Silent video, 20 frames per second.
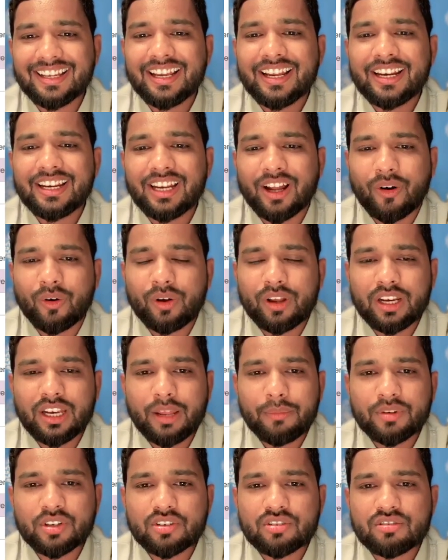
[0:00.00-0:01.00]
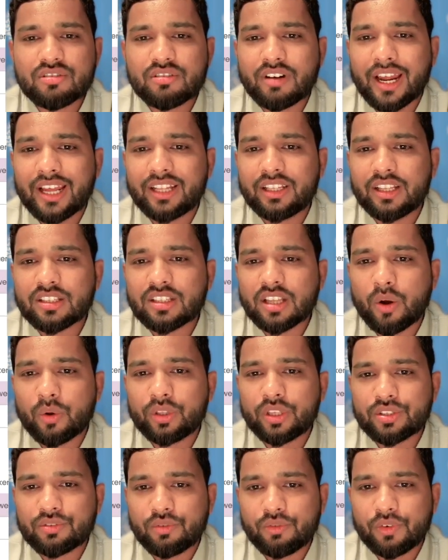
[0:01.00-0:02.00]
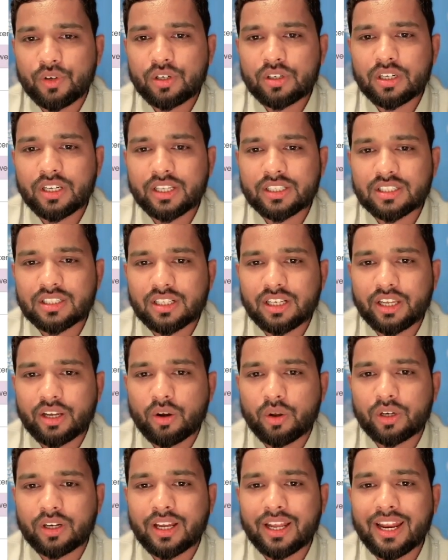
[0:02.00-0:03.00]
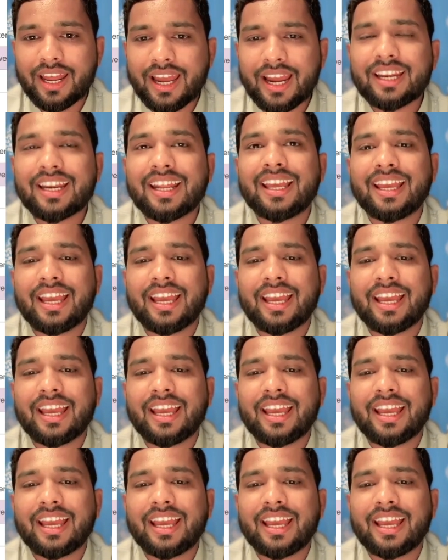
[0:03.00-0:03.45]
Now, let me just try this, how this will work. Let's click on connect AI